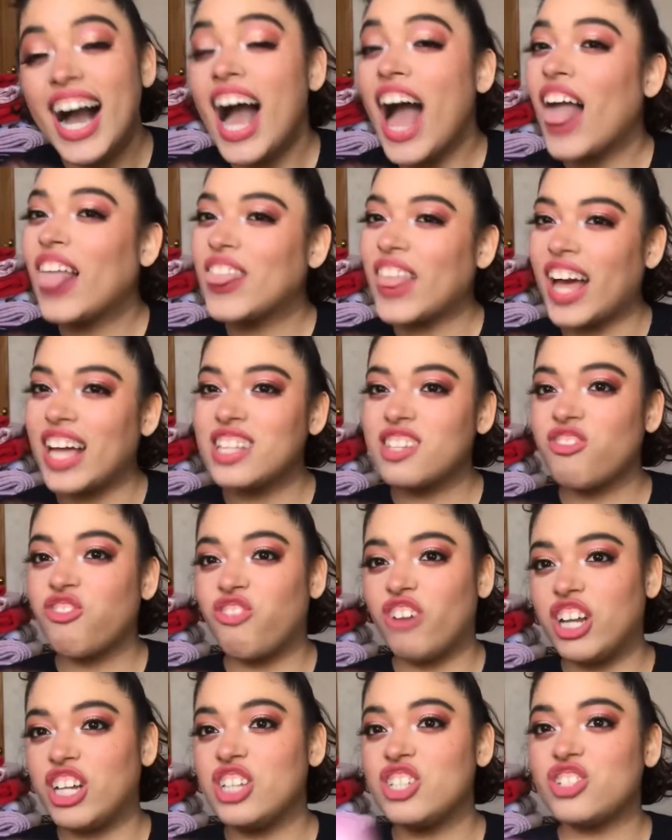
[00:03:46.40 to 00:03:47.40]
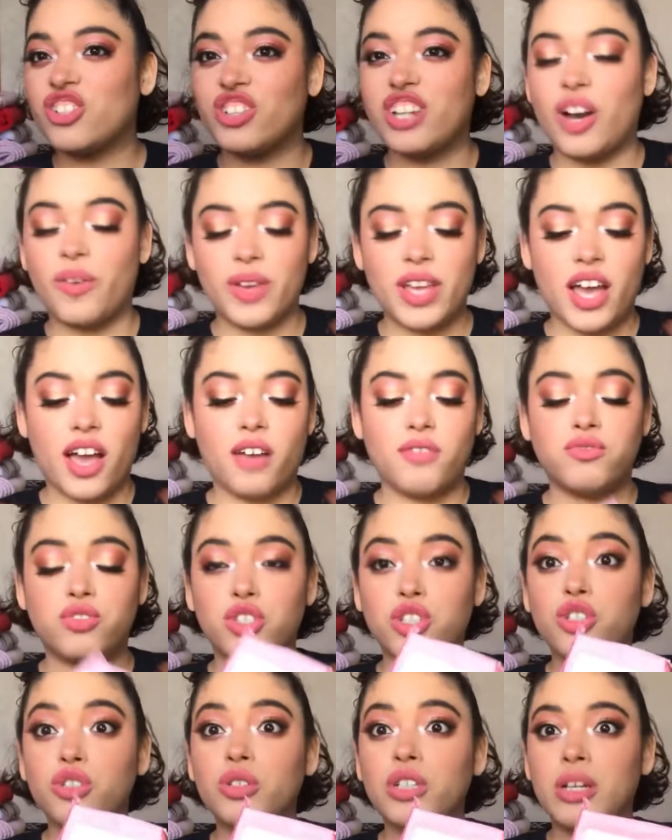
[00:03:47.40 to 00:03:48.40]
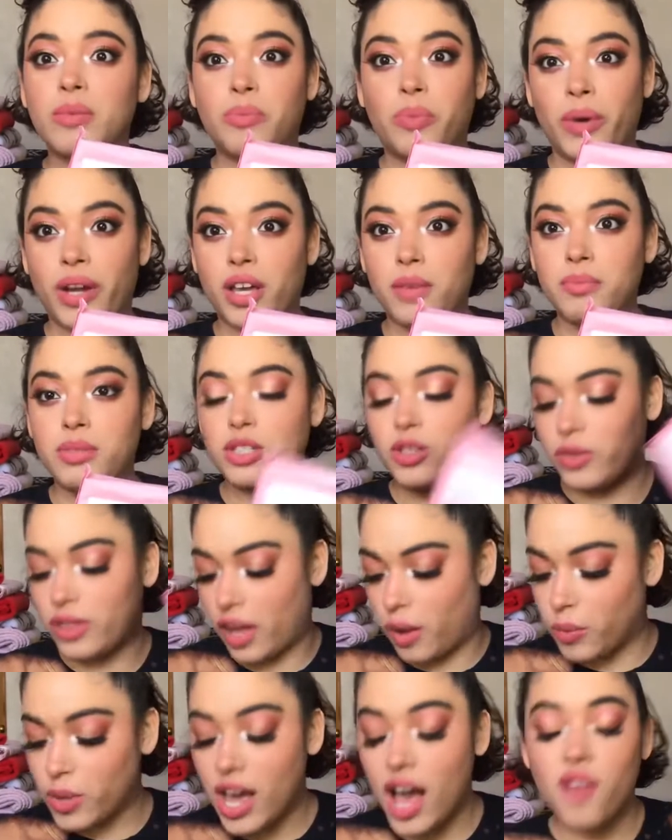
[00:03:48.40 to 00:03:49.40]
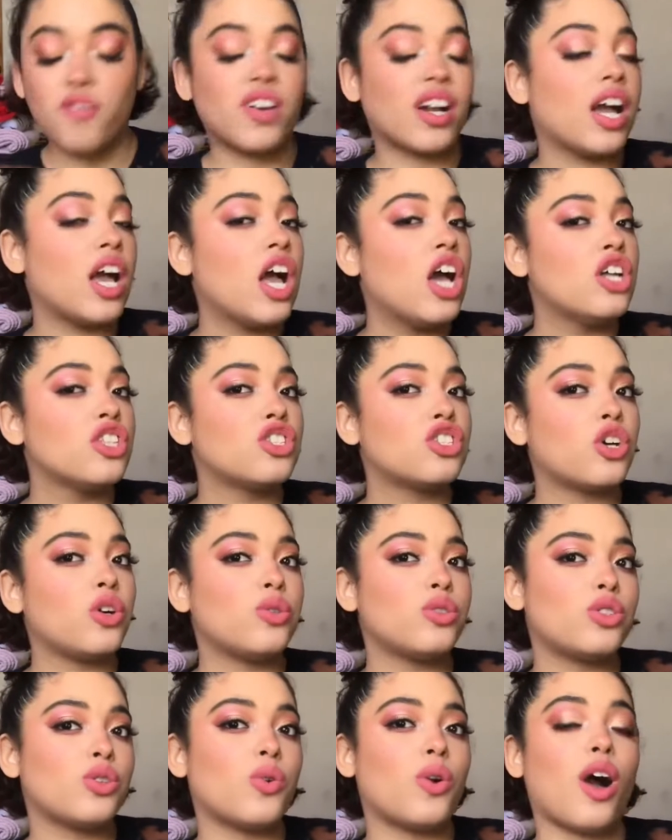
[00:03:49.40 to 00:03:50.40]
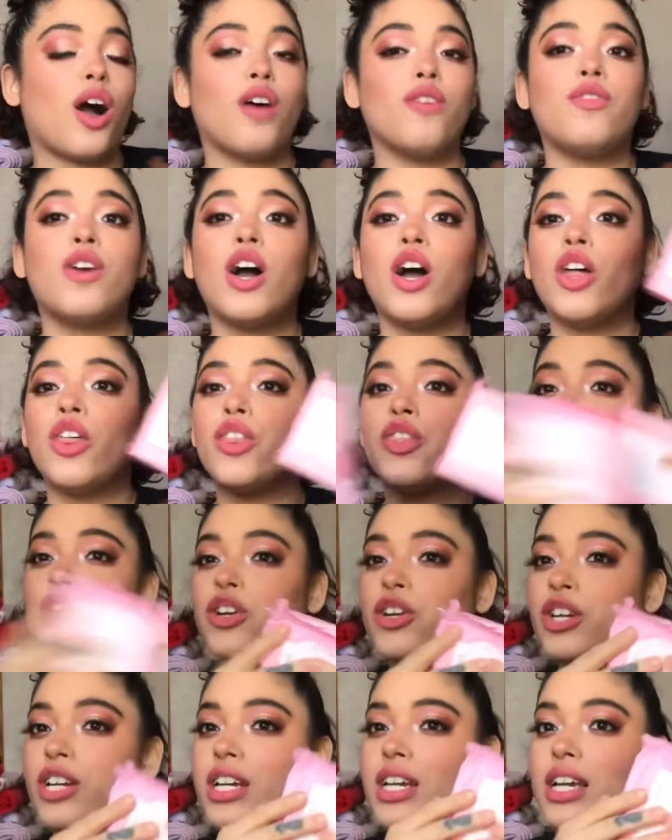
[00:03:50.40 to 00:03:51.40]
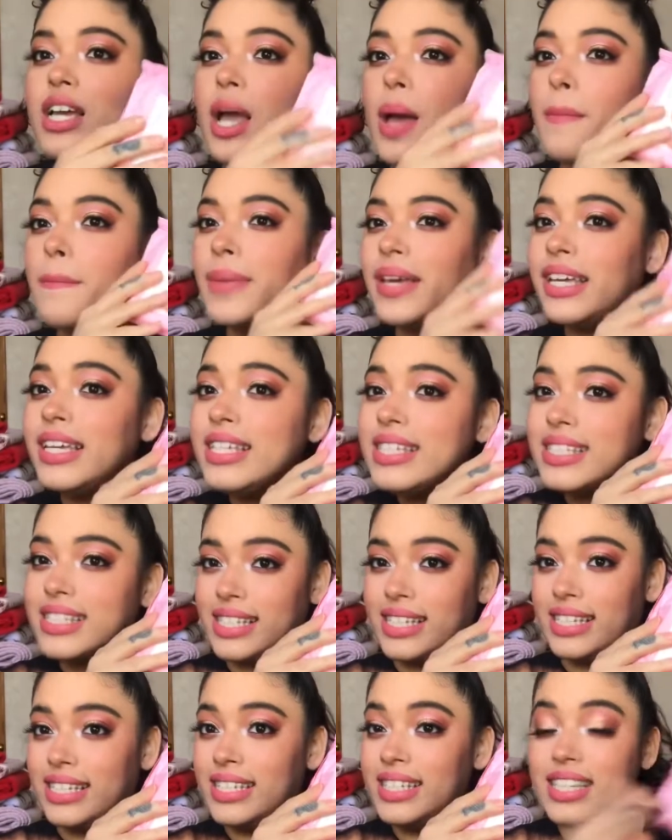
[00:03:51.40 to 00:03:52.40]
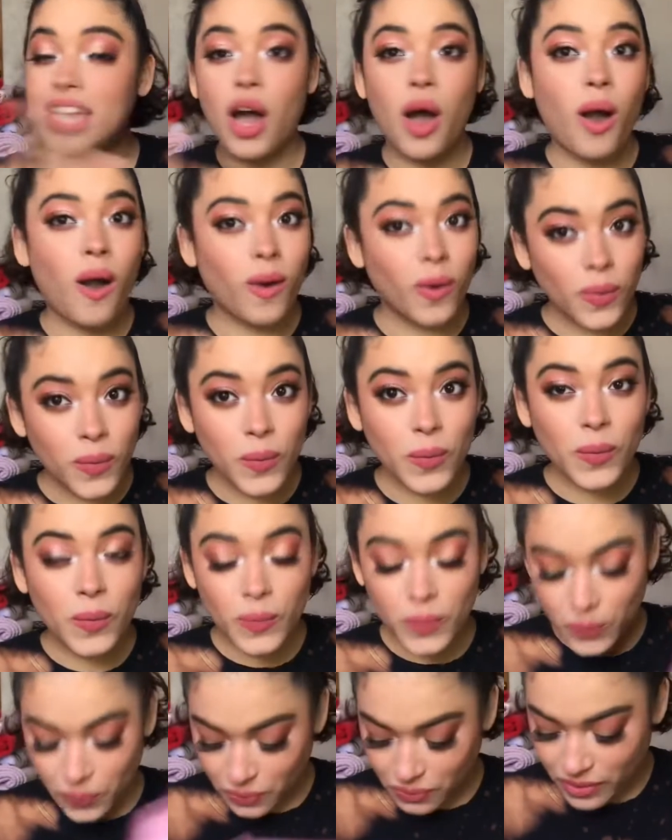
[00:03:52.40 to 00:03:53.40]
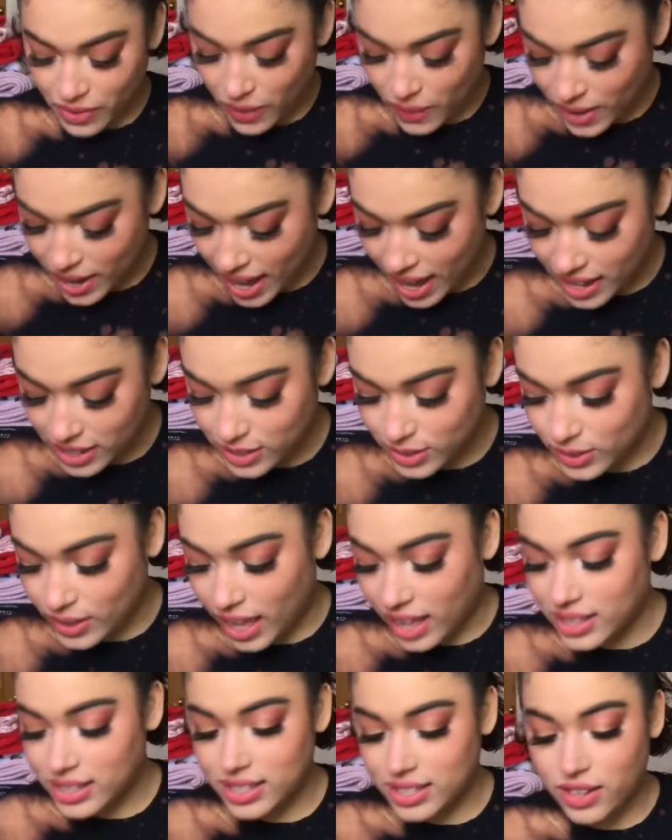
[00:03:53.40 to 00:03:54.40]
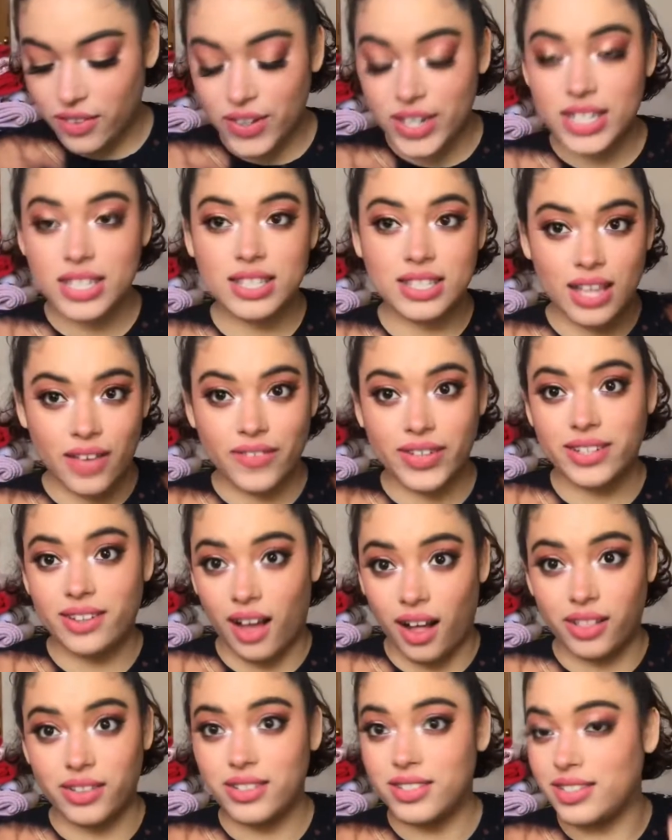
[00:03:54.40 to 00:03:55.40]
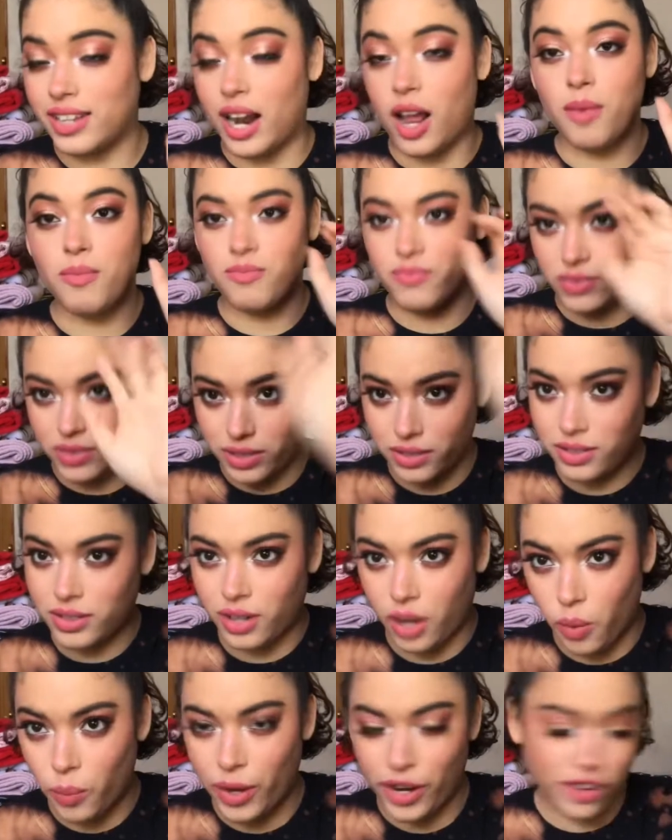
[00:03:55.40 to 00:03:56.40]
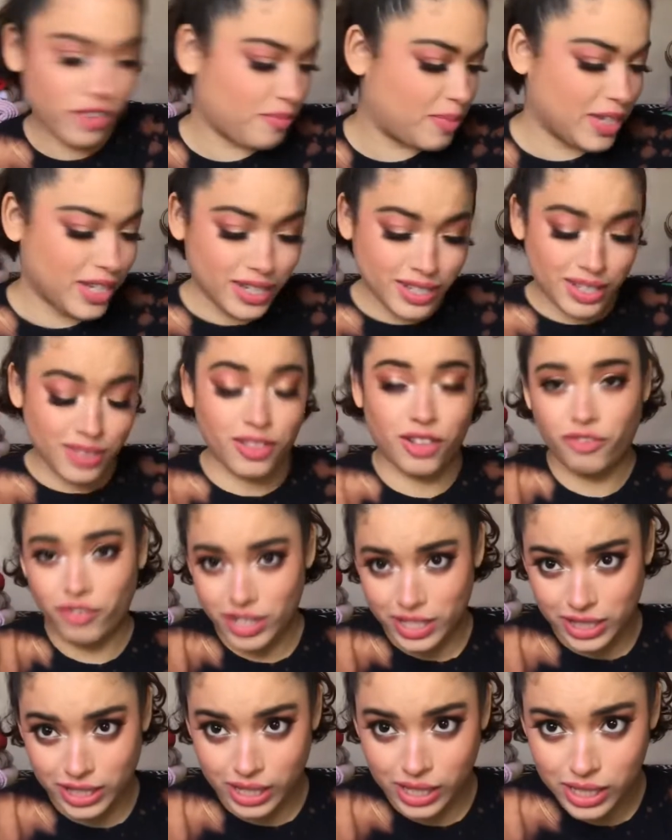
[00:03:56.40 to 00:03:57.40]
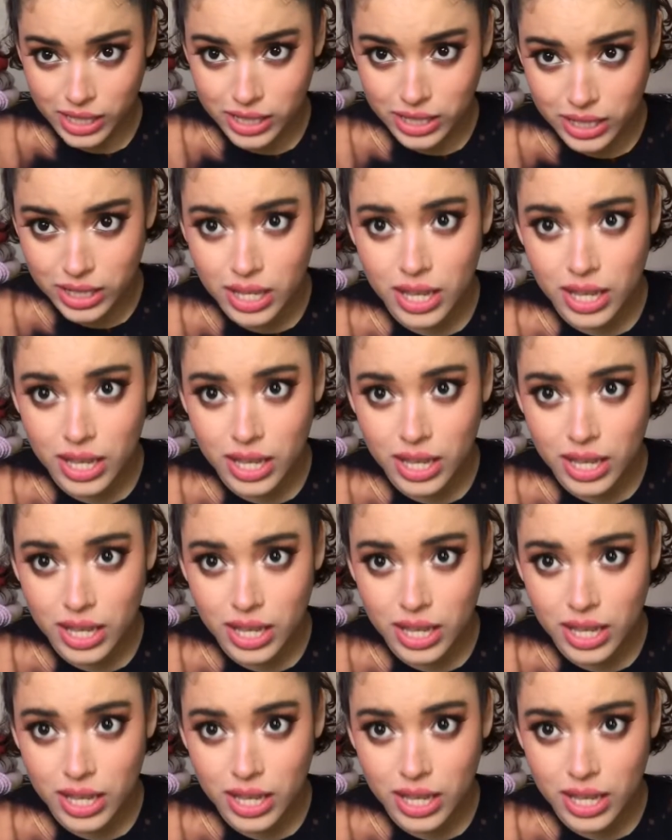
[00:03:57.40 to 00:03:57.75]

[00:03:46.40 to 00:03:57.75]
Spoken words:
That's funny. So now we have 2 lip wipes. So now we have a total of 30 pieces. Ooh. Okay, so that's already $7 that I'm aware of because of the receipts.